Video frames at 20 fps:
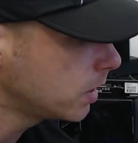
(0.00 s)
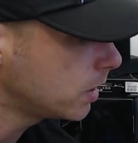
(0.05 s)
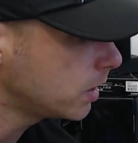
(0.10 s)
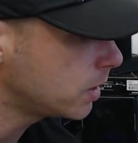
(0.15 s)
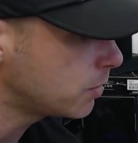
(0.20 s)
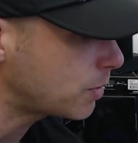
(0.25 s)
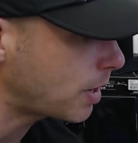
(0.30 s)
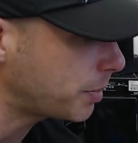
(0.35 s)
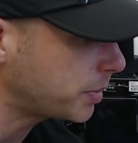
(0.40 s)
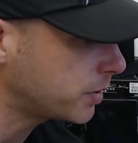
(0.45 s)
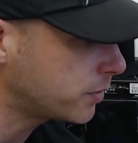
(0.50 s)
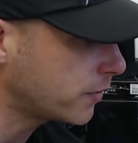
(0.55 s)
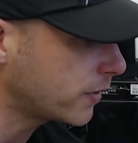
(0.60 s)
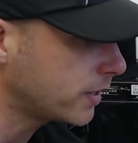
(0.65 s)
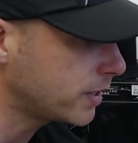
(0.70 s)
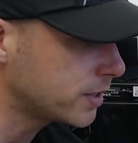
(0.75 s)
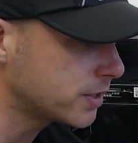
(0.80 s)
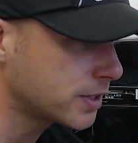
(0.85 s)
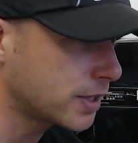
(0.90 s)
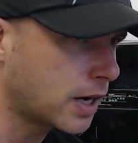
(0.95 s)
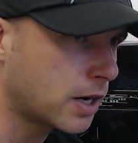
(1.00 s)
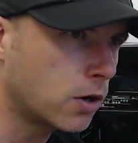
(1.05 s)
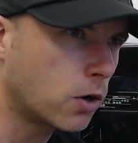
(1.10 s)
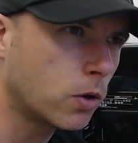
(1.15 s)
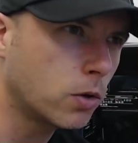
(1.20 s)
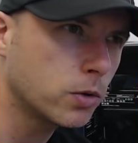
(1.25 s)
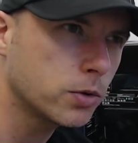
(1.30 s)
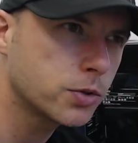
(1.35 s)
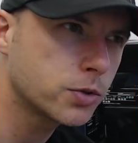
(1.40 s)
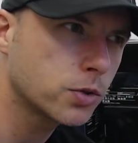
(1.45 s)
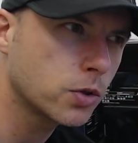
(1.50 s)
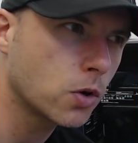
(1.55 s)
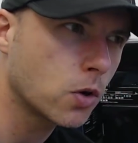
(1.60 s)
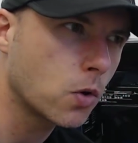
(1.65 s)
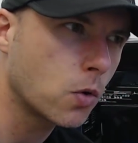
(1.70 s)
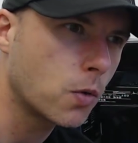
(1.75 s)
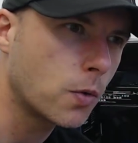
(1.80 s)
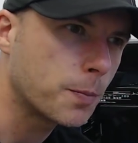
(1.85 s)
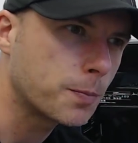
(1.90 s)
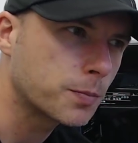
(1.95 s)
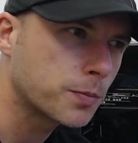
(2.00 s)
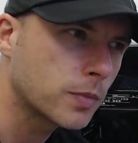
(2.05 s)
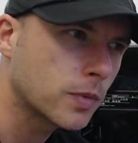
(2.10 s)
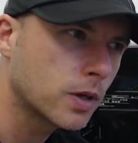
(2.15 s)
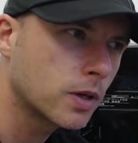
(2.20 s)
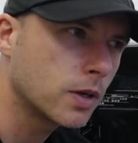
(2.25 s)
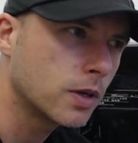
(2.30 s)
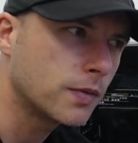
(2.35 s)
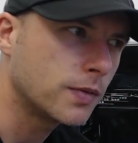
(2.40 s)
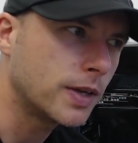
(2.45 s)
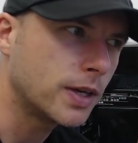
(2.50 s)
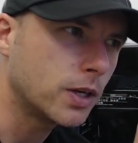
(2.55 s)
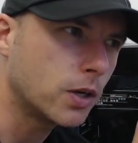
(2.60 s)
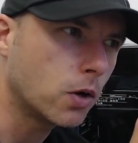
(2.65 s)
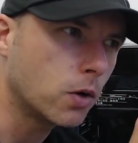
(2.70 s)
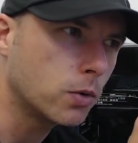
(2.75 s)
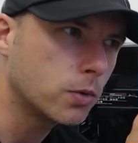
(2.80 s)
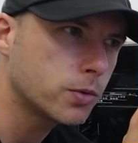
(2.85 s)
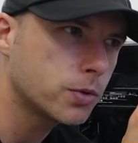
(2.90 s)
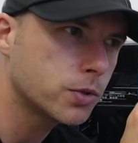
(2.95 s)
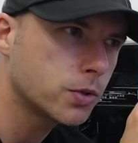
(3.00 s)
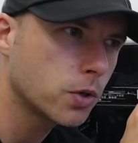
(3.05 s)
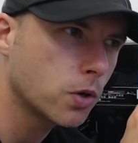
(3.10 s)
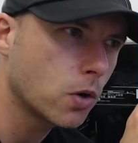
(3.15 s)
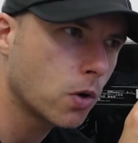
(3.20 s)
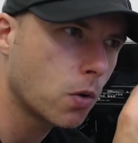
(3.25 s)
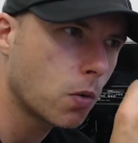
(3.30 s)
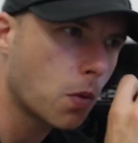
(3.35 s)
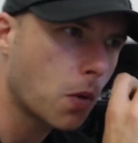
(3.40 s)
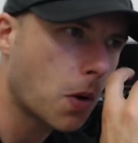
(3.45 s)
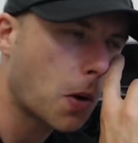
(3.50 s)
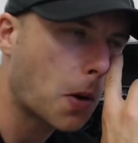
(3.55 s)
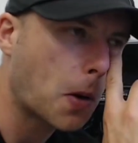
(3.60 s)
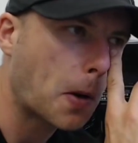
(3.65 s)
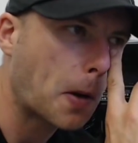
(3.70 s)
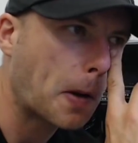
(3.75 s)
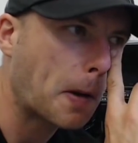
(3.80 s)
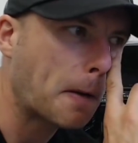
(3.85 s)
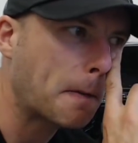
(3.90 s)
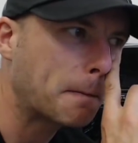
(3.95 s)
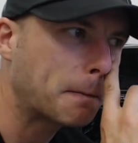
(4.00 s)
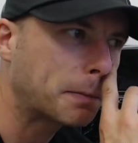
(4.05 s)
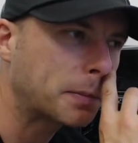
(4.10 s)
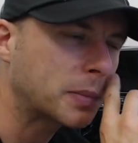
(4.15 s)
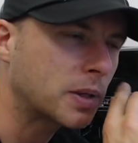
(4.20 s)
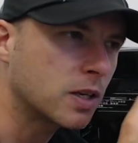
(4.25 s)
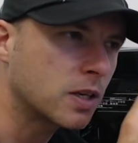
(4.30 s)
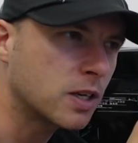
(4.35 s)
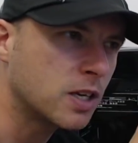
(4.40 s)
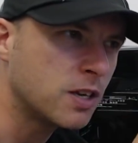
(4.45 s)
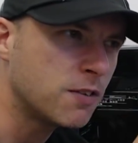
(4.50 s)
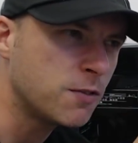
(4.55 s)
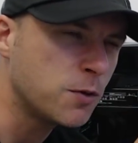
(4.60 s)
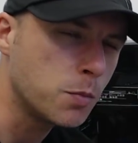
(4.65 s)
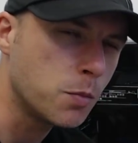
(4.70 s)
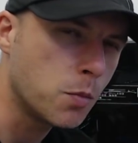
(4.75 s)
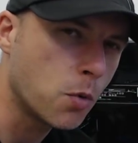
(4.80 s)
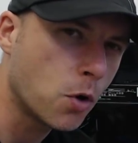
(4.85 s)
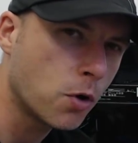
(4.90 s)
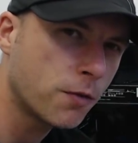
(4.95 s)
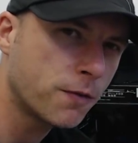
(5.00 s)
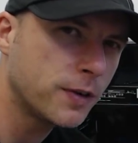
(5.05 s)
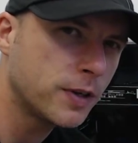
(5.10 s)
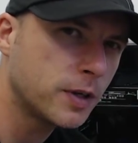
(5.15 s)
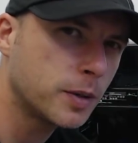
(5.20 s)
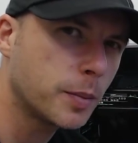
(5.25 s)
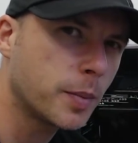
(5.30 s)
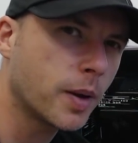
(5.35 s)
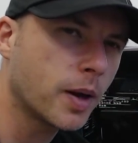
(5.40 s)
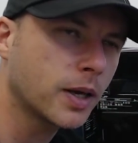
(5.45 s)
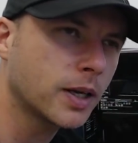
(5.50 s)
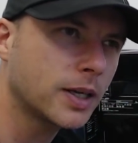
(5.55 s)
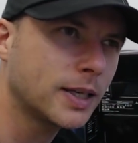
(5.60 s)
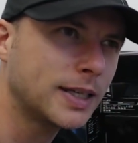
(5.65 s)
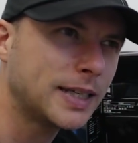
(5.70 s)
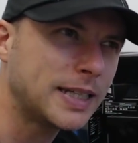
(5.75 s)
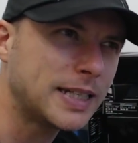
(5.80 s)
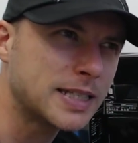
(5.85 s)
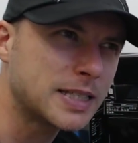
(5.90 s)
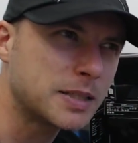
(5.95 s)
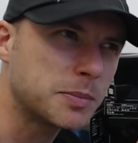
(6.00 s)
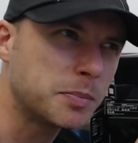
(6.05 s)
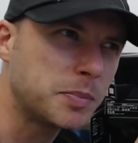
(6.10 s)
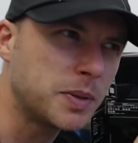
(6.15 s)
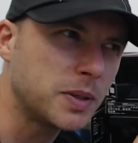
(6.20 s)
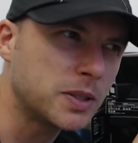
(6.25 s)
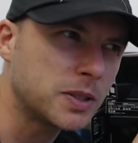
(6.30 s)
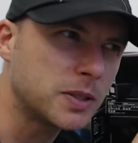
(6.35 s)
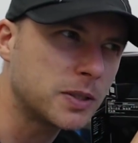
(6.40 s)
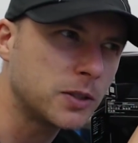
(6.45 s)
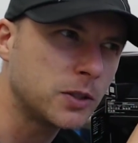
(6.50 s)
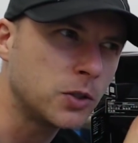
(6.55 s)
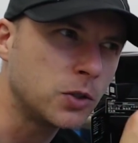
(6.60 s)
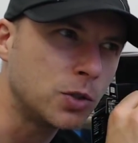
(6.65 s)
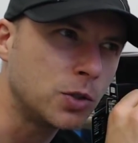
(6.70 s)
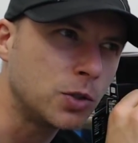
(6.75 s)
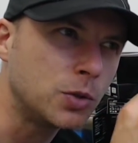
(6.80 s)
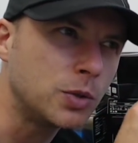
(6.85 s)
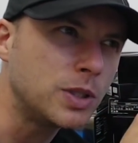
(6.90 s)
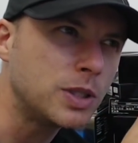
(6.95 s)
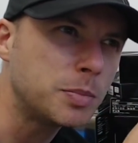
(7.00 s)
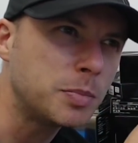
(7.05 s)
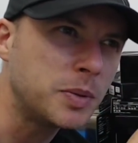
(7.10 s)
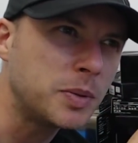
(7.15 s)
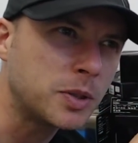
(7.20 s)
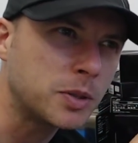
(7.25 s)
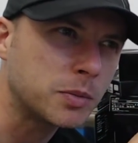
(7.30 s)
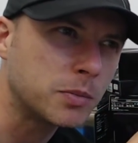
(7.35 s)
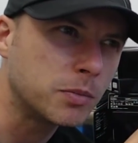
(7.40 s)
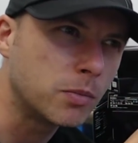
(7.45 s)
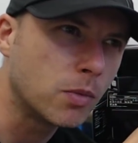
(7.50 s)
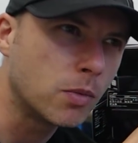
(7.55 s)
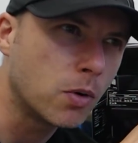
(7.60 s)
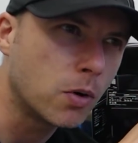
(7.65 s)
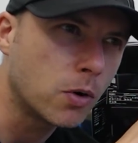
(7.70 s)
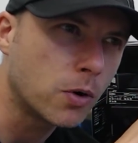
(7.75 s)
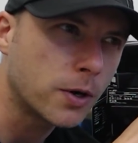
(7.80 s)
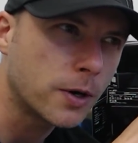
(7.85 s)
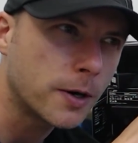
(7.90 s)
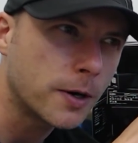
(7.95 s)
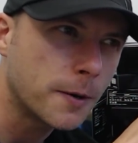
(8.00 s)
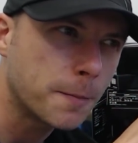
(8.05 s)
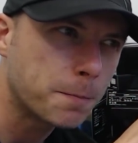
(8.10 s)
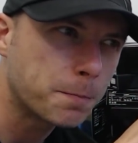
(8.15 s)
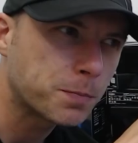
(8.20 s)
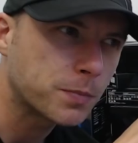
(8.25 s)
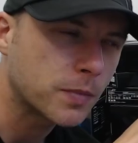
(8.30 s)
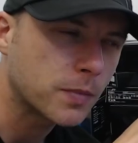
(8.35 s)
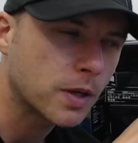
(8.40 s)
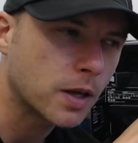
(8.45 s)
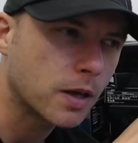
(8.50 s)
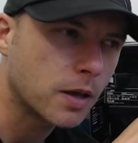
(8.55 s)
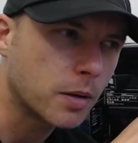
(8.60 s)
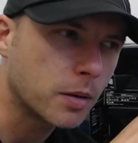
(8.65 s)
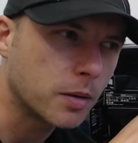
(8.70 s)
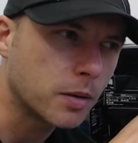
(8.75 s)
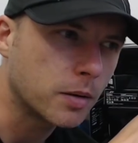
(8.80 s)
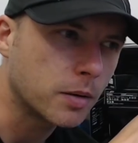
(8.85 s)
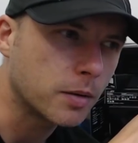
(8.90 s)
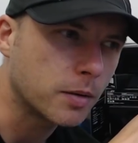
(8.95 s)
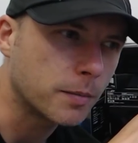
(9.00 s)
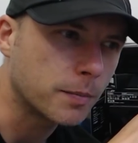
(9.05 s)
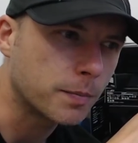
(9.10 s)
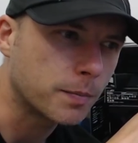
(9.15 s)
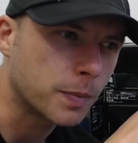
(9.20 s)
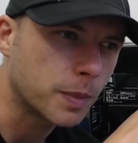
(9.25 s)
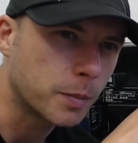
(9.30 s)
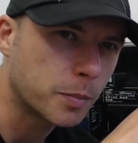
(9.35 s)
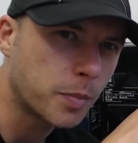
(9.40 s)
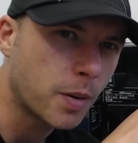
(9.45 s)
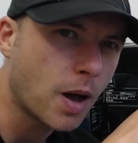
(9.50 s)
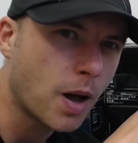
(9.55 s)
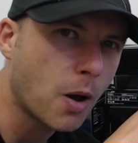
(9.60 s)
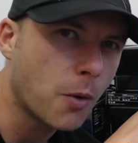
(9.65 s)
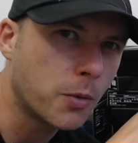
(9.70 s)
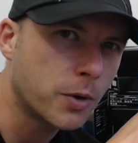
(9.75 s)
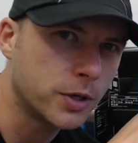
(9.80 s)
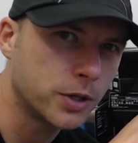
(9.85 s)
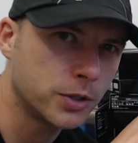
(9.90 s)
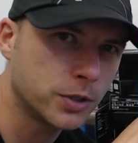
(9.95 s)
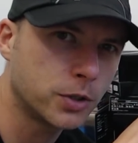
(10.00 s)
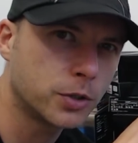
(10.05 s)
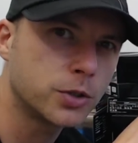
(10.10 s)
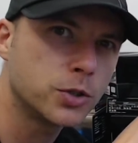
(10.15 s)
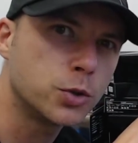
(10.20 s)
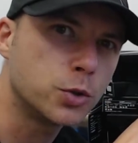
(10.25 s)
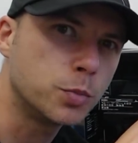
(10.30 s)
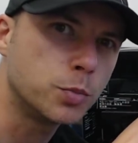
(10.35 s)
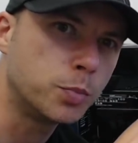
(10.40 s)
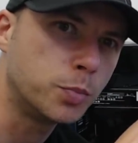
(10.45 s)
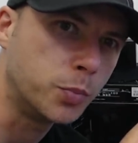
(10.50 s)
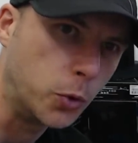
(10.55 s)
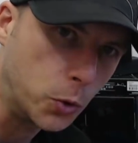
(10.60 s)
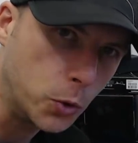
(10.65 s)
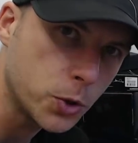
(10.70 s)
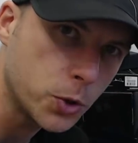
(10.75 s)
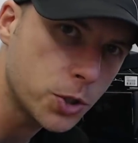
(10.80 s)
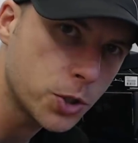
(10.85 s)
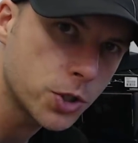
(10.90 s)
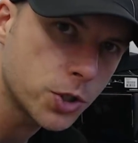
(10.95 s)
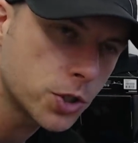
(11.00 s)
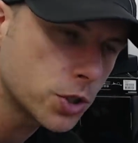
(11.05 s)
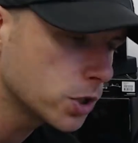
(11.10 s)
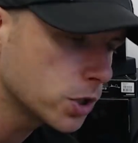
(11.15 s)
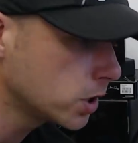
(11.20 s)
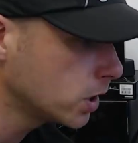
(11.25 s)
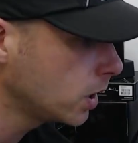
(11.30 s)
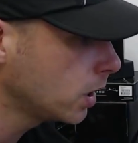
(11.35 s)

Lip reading: rapid fires are also, they also give you more feedback. It is bit, you need bit more power in order to push